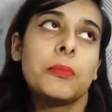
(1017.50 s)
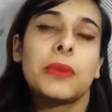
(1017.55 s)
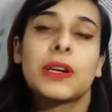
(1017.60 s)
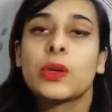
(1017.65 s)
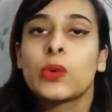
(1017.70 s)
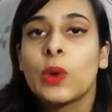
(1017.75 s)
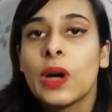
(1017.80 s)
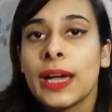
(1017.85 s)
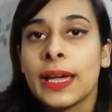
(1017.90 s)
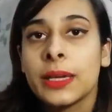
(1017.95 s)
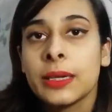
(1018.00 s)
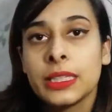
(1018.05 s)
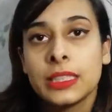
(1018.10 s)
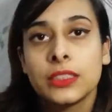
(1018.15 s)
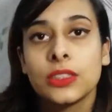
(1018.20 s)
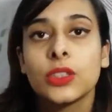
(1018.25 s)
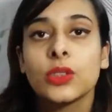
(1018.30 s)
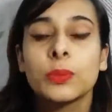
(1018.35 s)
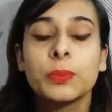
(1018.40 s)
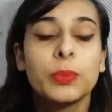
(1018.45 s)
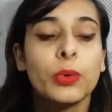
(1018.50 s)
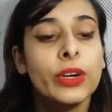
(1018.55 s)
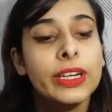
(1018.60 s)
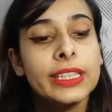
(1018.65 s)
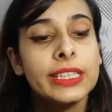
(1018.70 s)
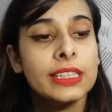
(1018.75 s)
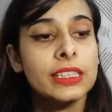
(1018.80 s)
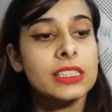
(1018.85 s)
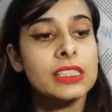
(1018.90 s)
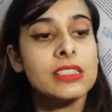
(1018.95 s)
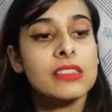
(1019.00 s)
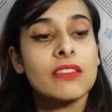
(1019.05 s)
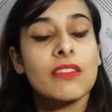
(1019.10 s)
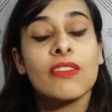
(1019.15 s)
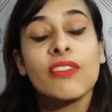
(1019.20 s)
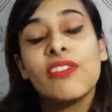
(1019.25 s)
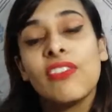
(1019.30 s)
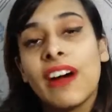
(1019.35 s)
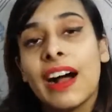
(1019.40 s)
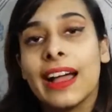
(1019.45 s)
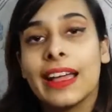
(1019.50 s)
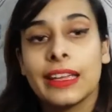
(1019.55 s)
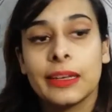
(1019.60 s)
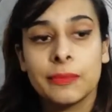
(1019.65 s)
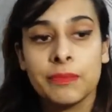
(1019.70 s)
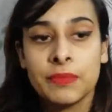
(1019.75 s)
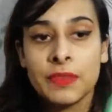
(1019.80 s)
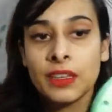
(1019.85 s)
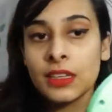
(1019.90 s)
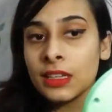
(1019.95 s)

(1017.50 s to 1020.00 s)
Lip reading: But why? The point is why.